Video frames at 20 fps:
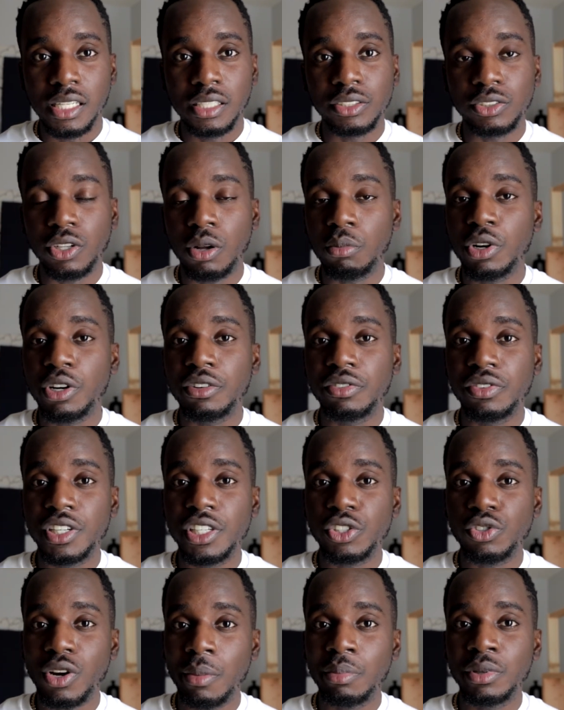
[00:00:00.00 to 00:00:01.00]
So I'm gonna
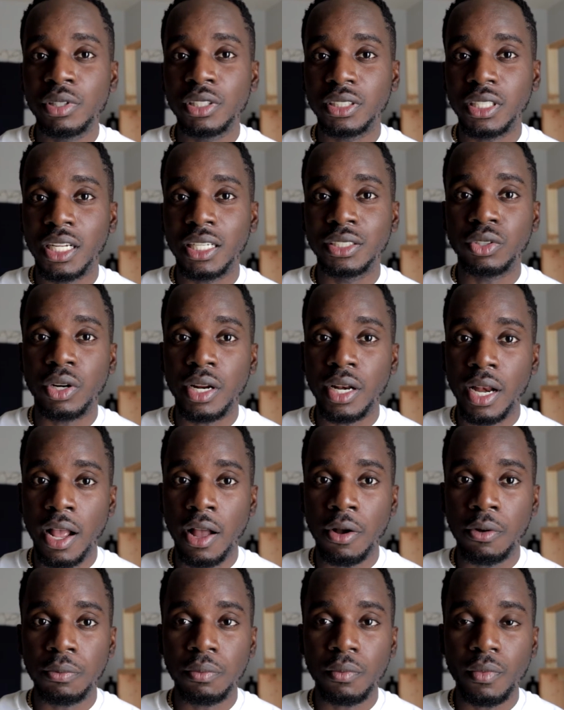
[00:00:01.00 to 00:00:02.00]
finish wrapping the sides right
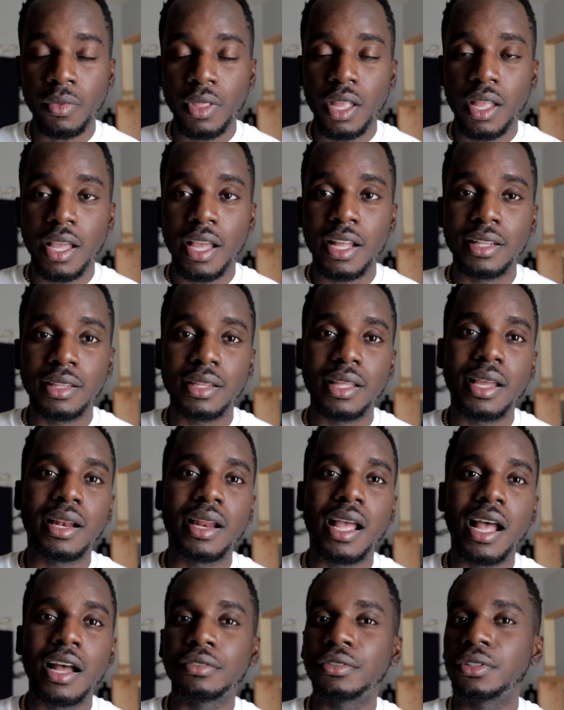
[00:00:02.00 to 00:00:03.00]
now, and then
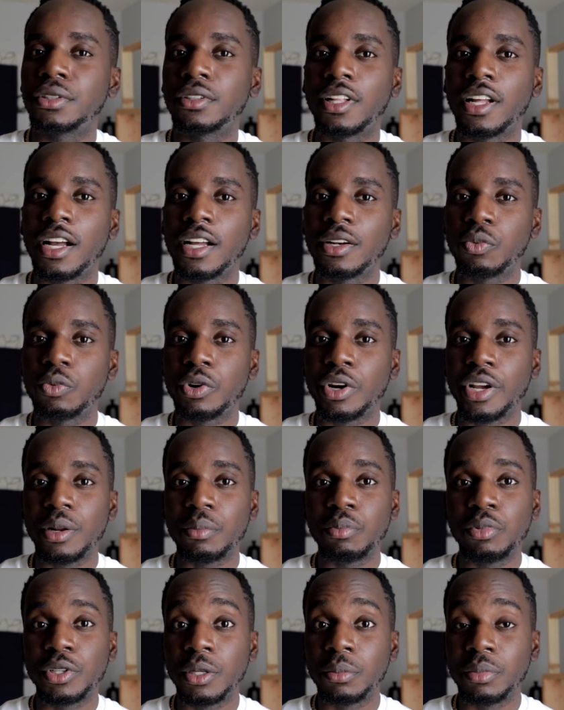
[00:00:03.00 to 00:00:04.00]
after that we're gonna
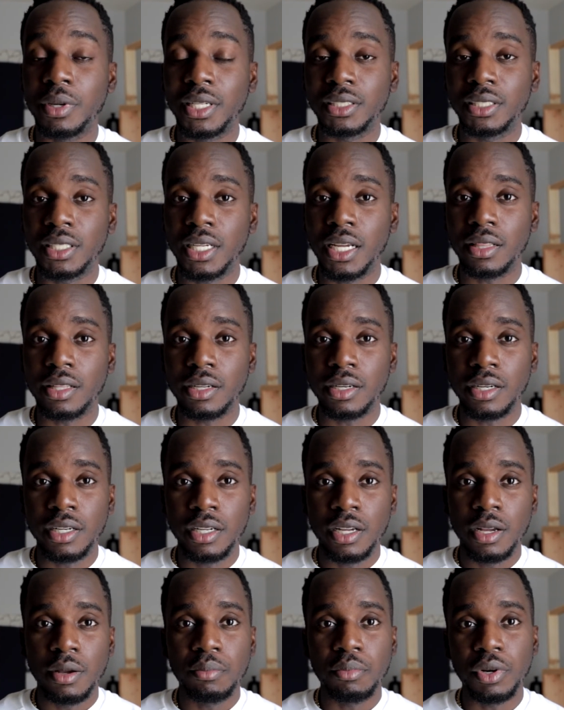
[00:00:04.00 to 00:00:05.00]
put the bed together.
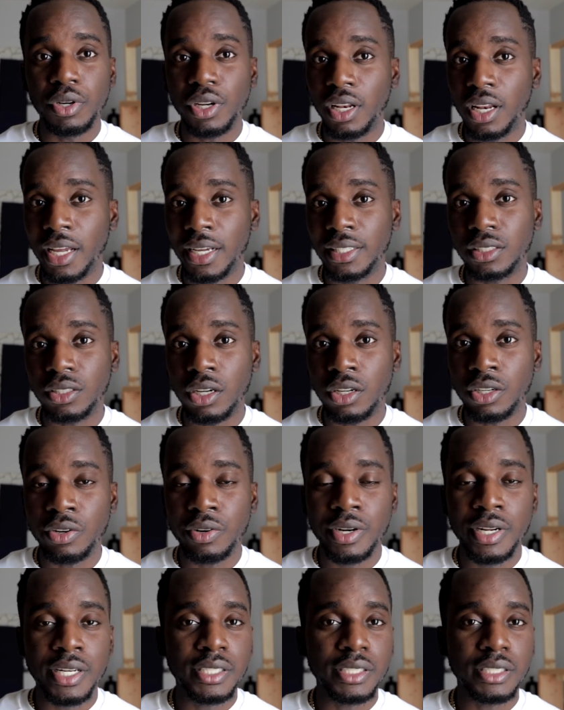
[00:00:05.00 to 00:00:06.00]
Put the lights
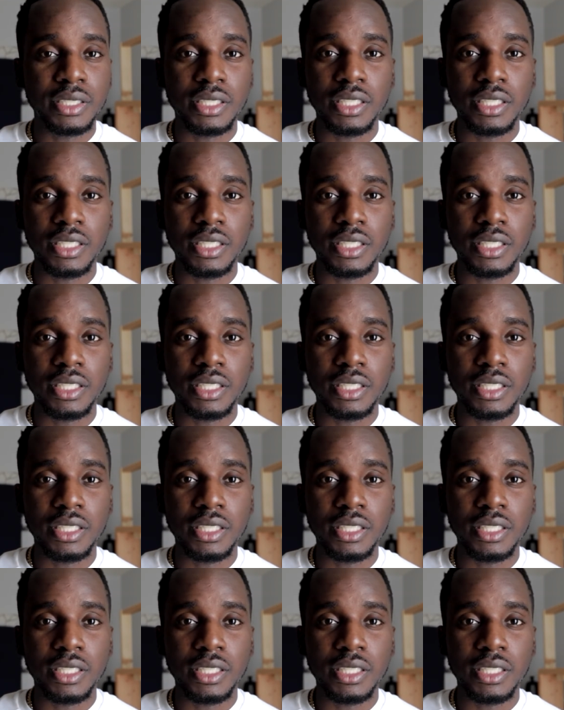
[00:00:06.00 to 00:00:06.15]
under it